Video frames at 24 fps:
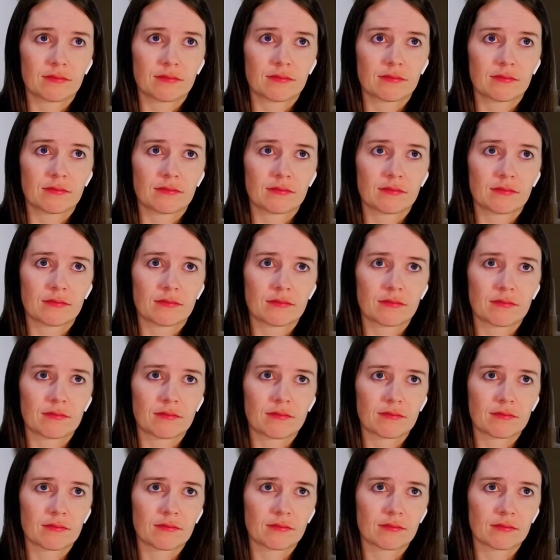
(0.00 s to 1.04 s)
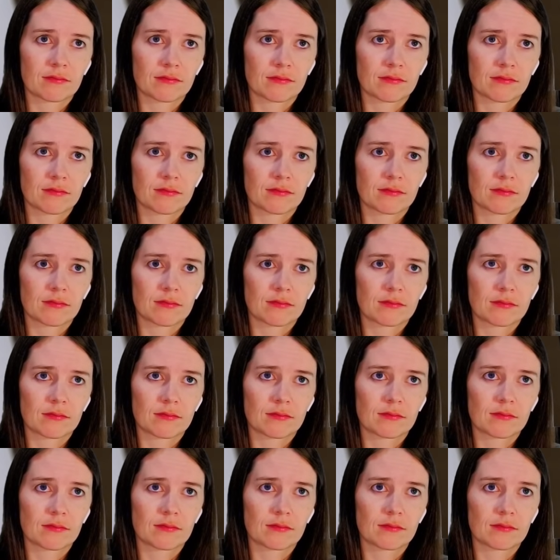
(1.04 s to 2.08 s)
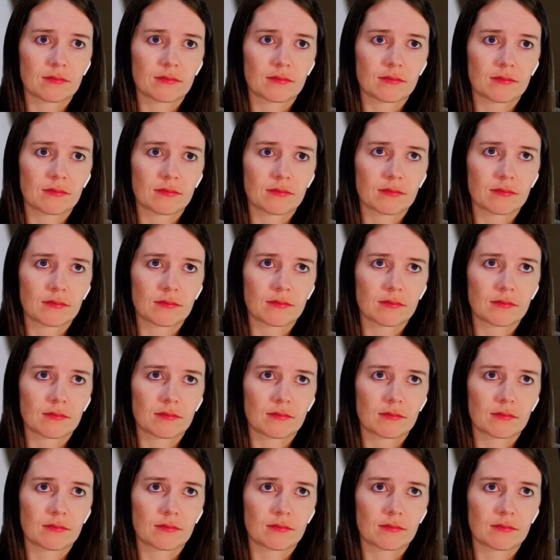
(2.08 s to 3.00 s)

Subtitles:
[no speech]